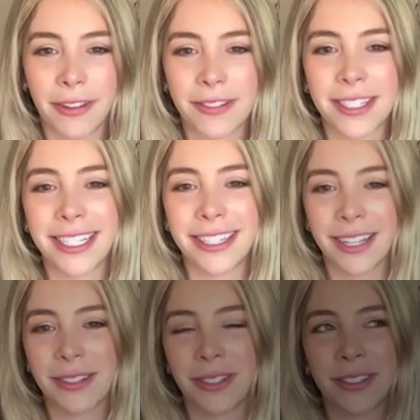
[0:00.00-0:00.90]

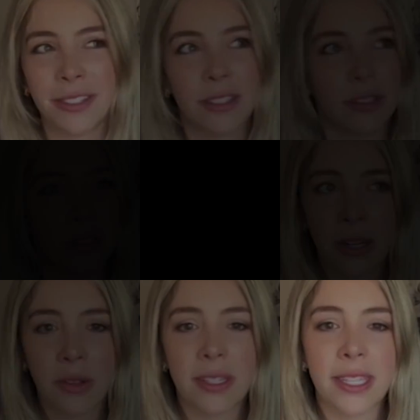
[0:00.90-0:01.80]
15,000.
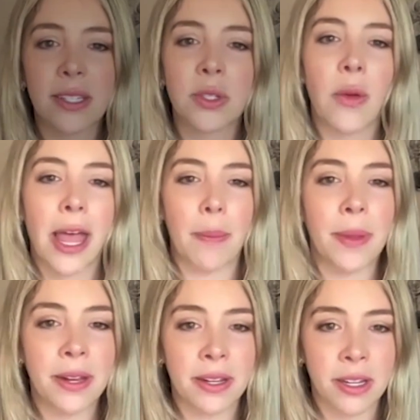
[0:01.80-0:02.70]
These things don't
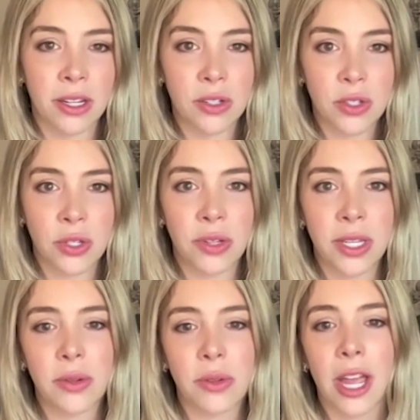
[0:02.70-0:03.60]
happen to
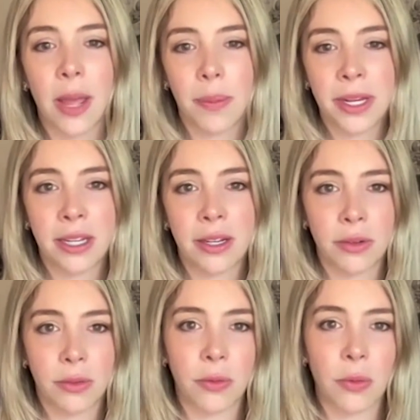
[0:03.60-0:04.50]
you, they're
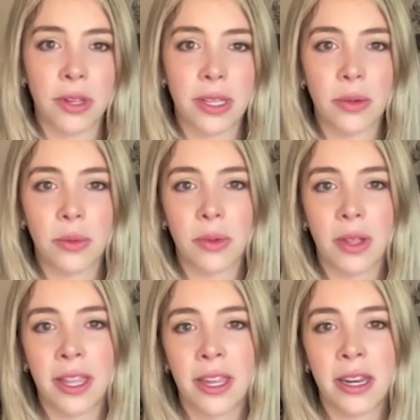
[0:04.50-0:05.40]
happening for you.
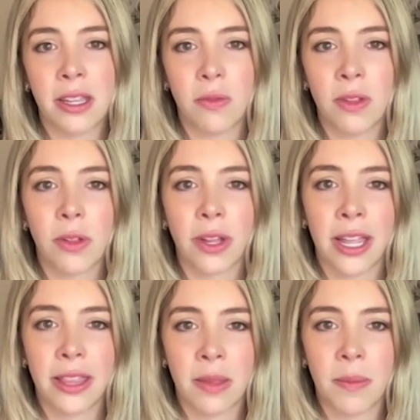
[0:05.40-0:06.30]
And if you
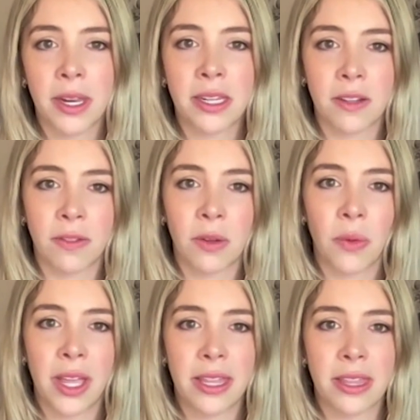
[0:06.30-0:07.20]
look at them in a
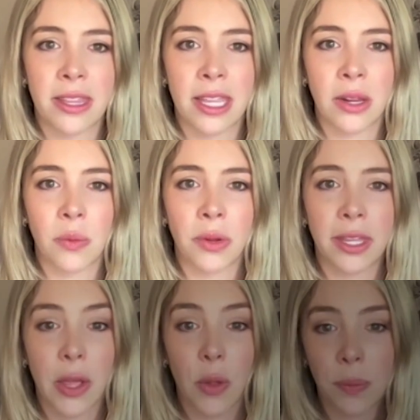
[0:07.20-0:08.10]
different way, then that'll
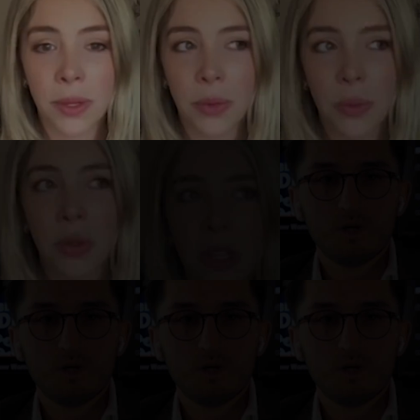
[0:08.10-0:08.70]
really help you.